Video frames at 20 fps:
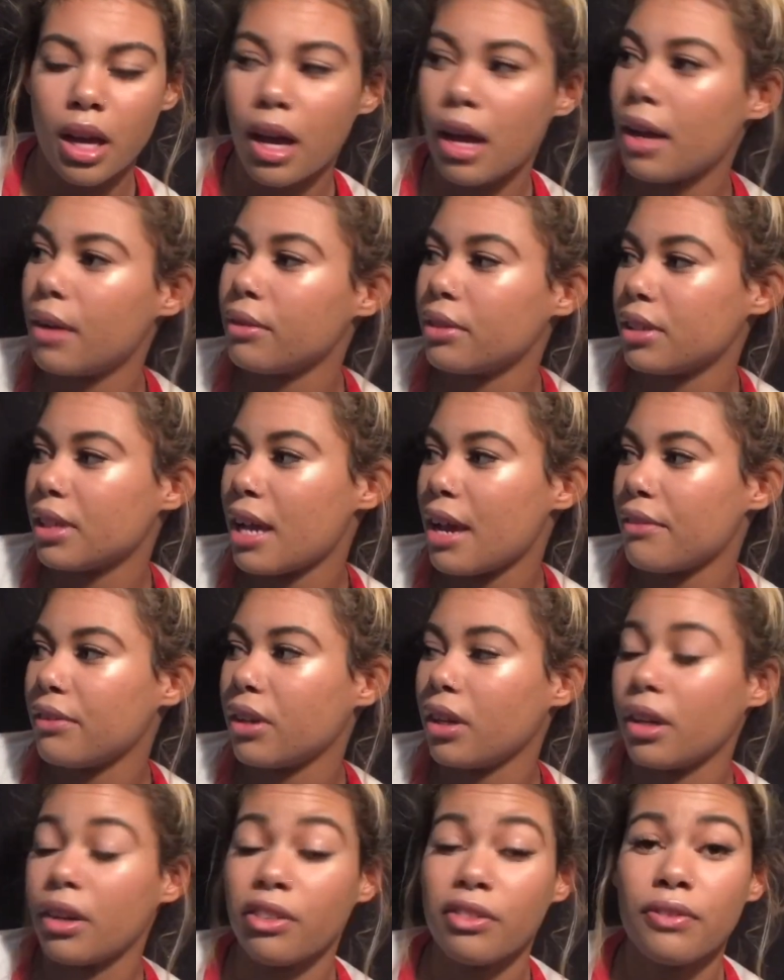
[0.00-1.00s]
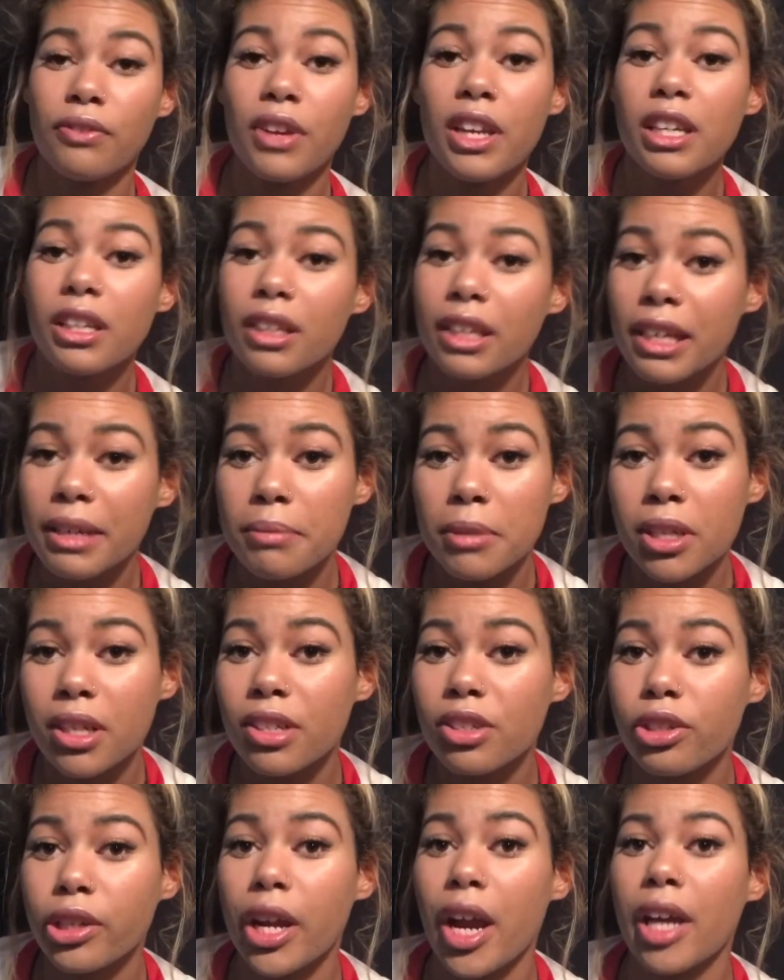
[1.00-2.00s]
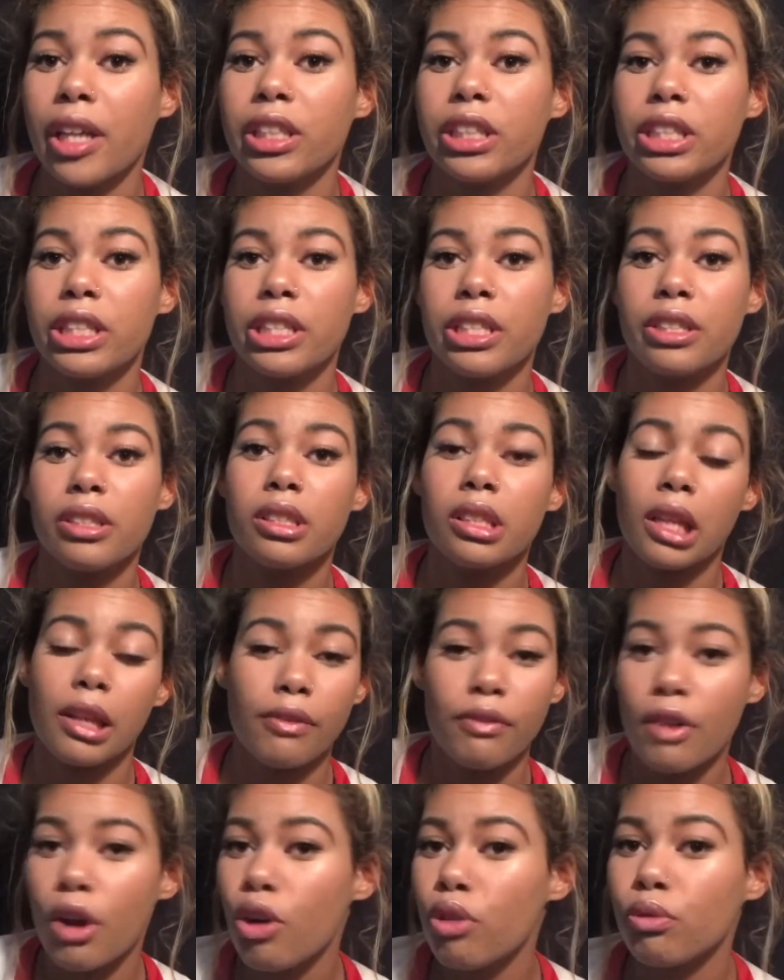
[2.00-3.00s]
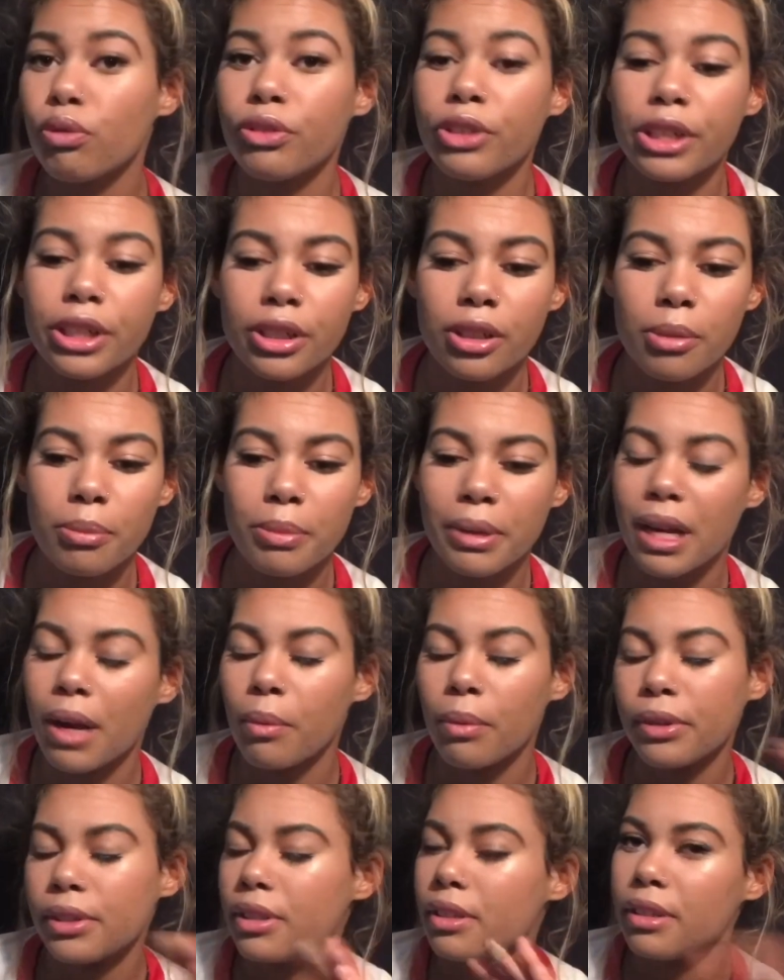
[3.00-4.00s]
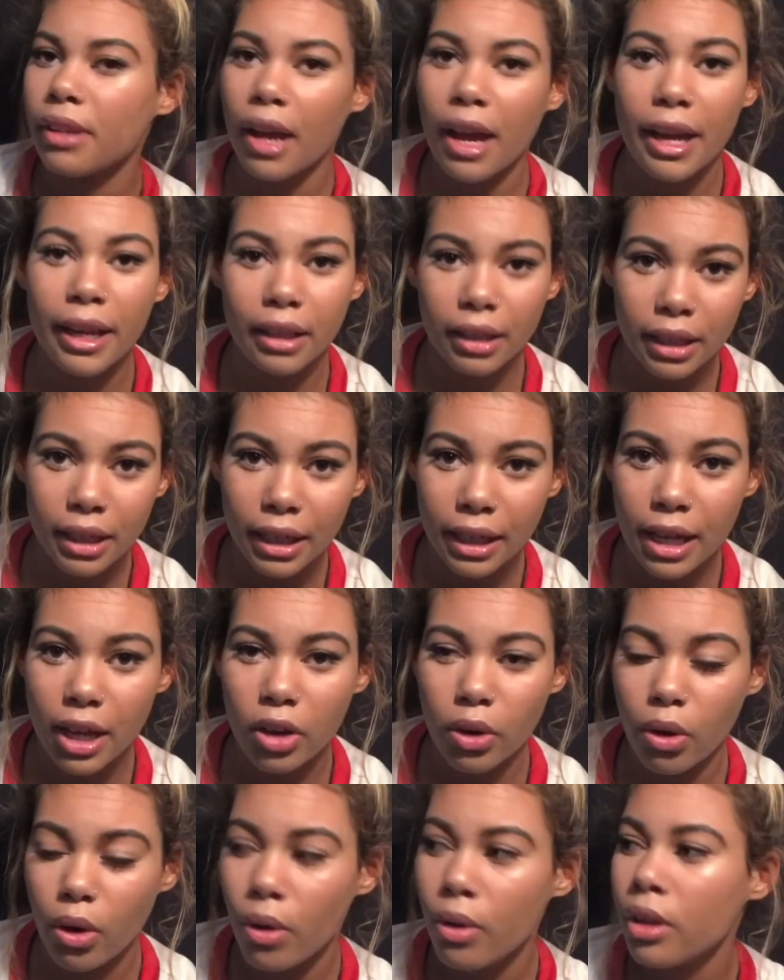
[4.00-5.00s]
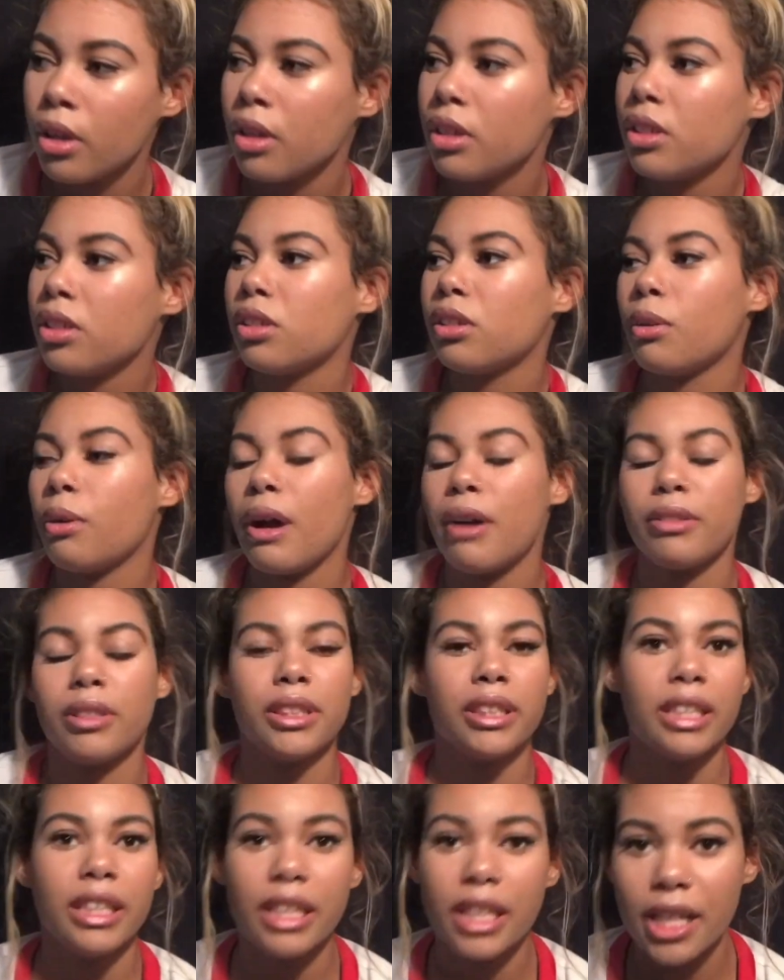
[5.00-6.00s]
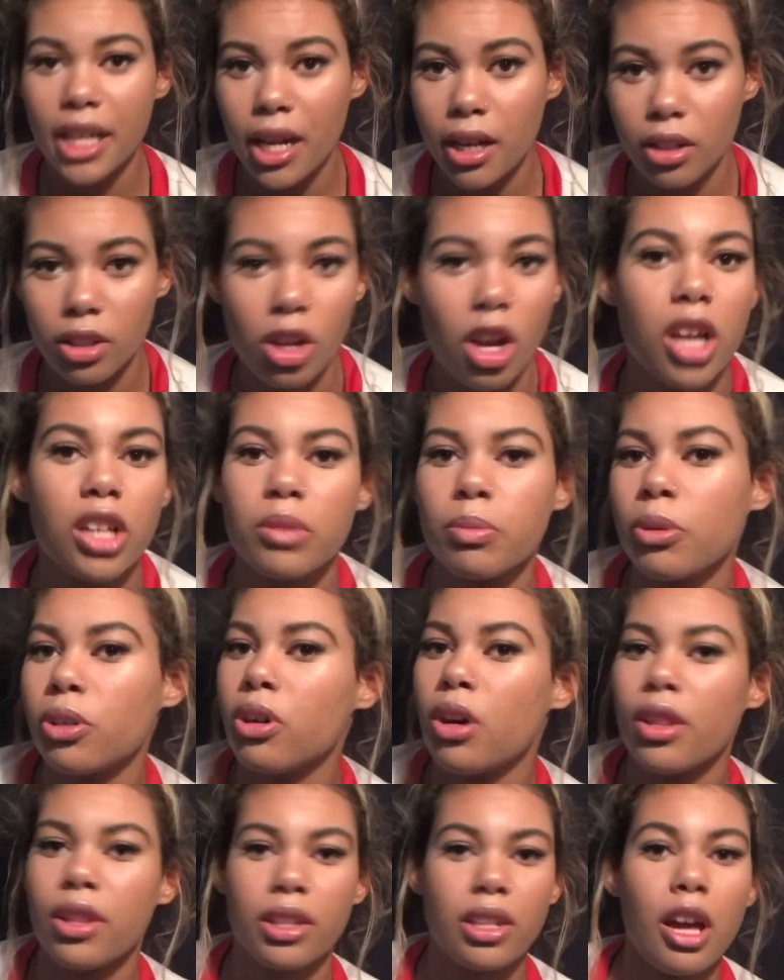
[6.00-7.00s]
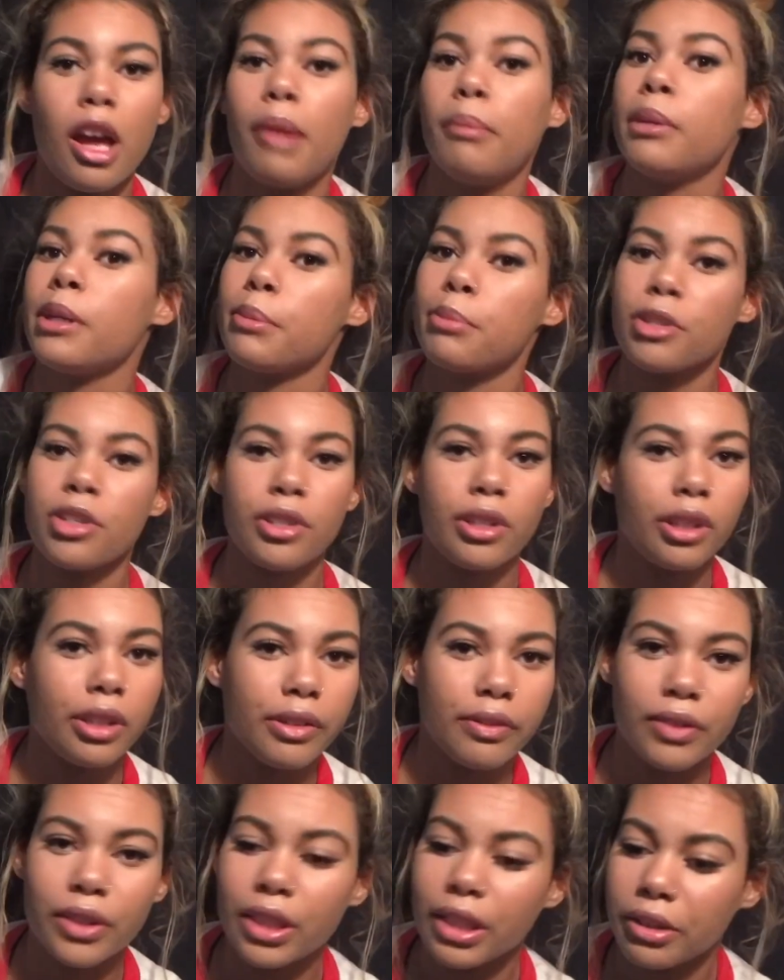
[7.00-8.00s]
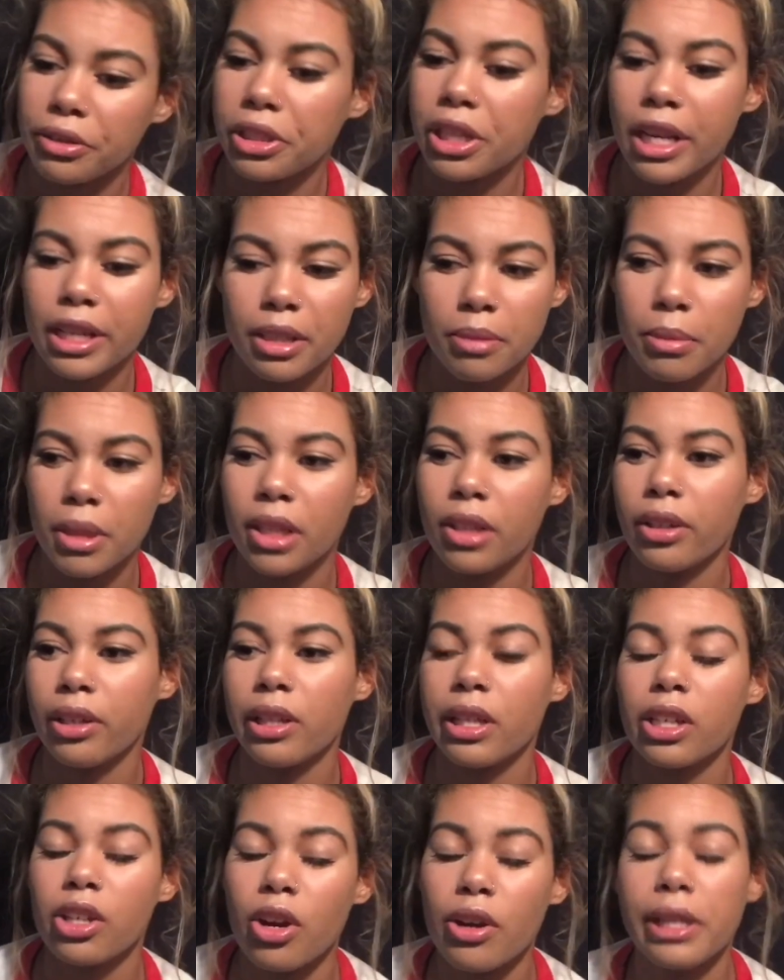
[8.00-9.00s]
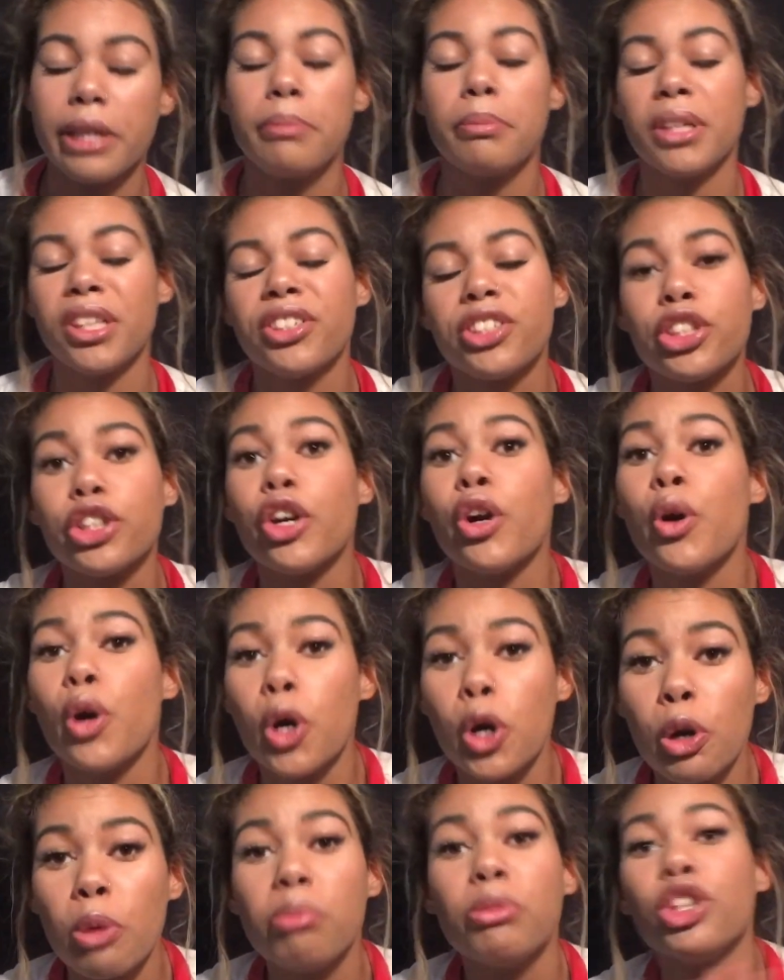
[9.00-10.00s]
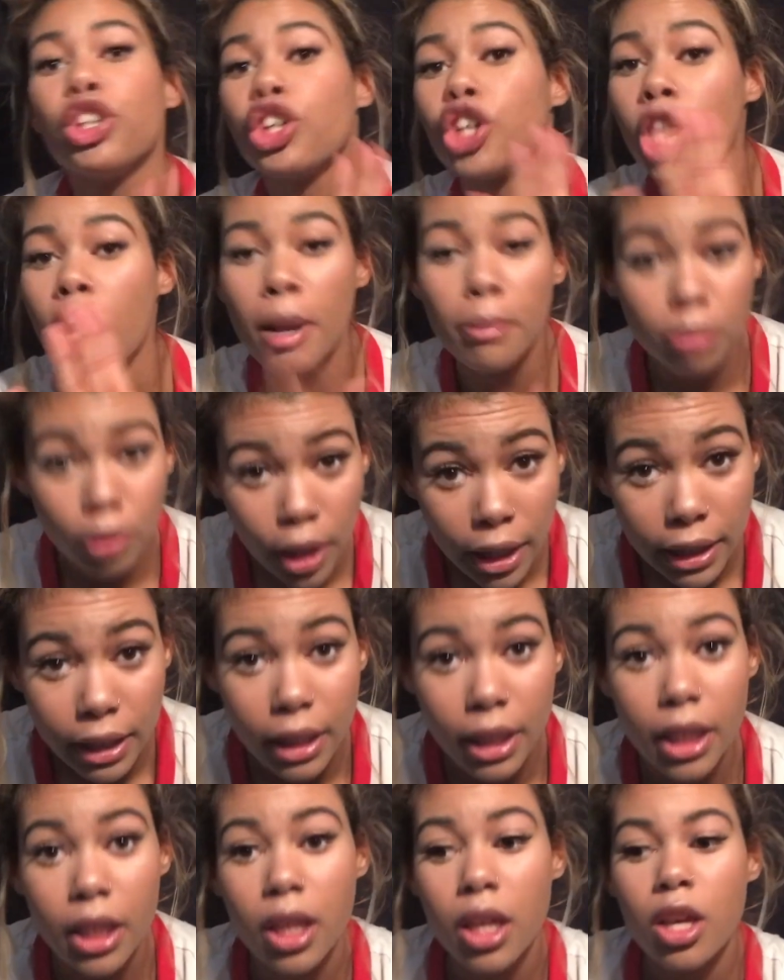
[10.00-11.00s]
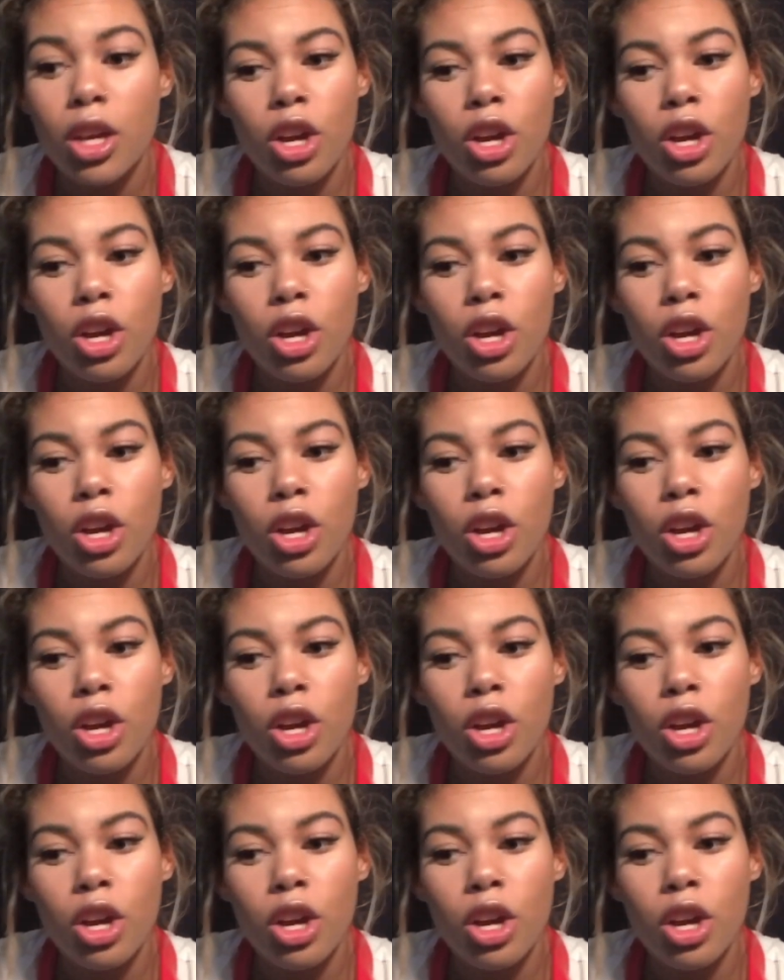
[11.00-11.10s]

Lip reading: I was having fake labor contractions. They felt real, but I wasn't dilating at all. So I was in and out of the hospital all the time. Labor and delivery, they were checking me. They're like, all right, bitch, go home. You're not pregnant.